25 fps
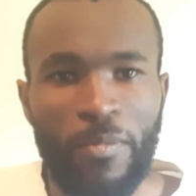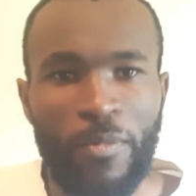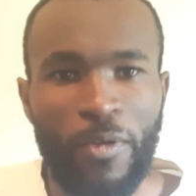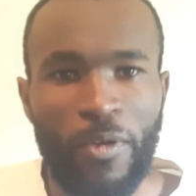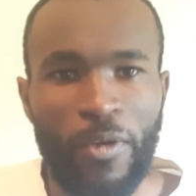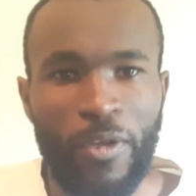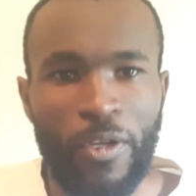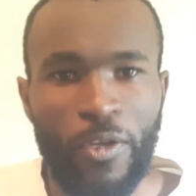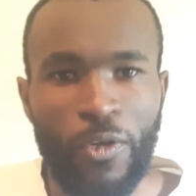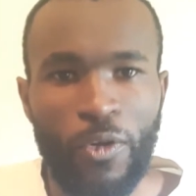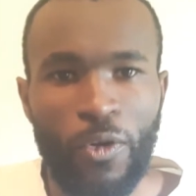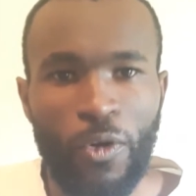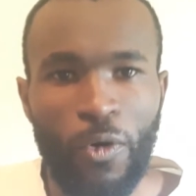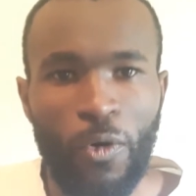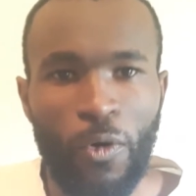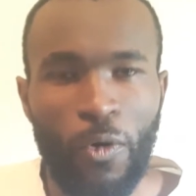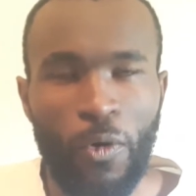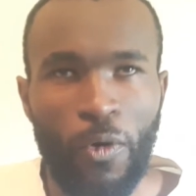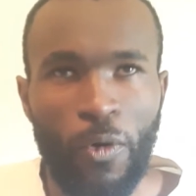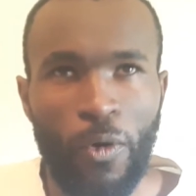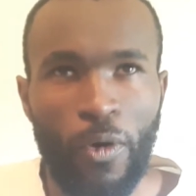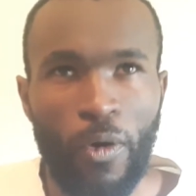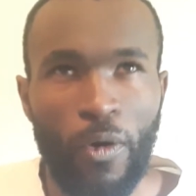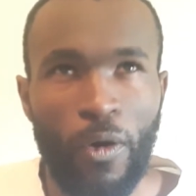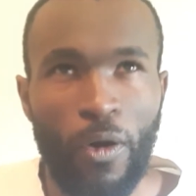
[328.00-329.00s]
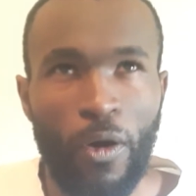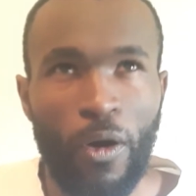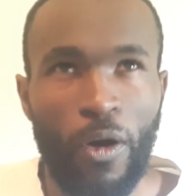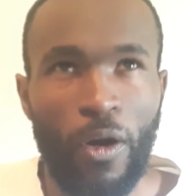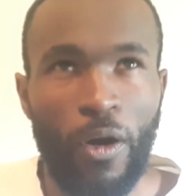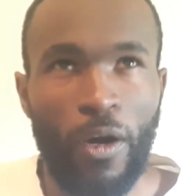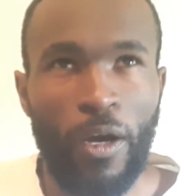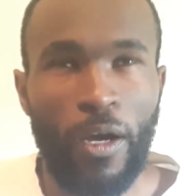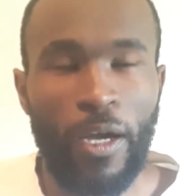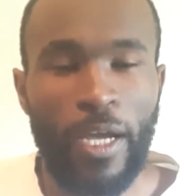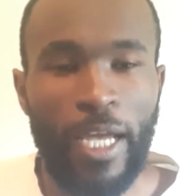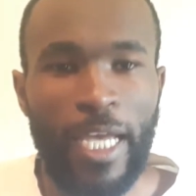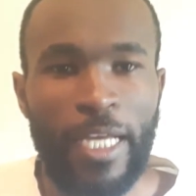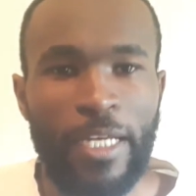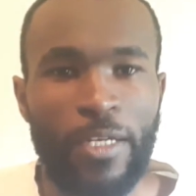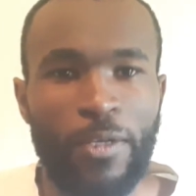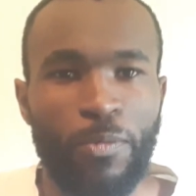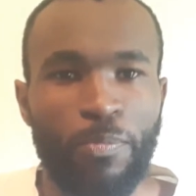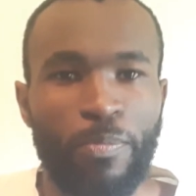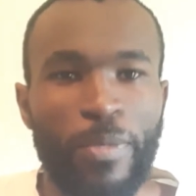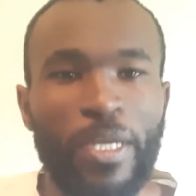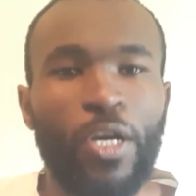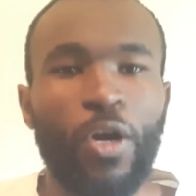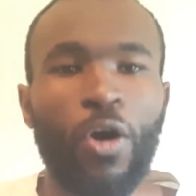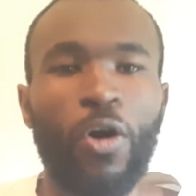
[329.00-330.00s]

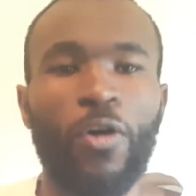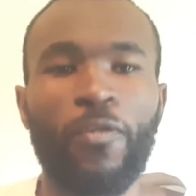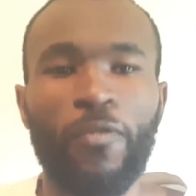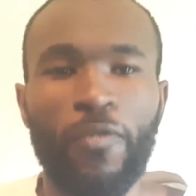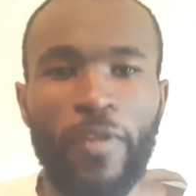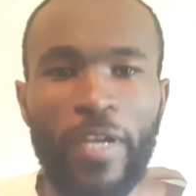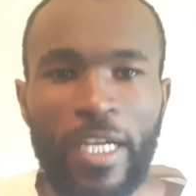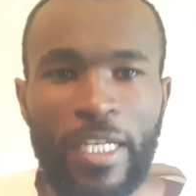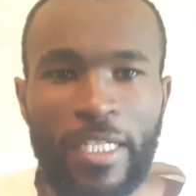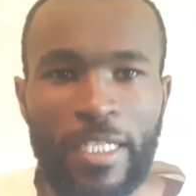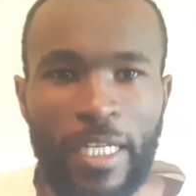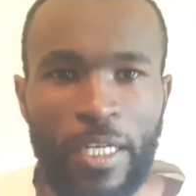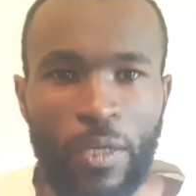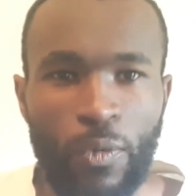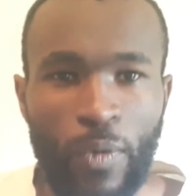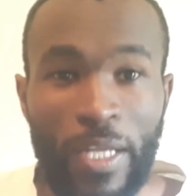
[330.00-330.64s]
be convicted.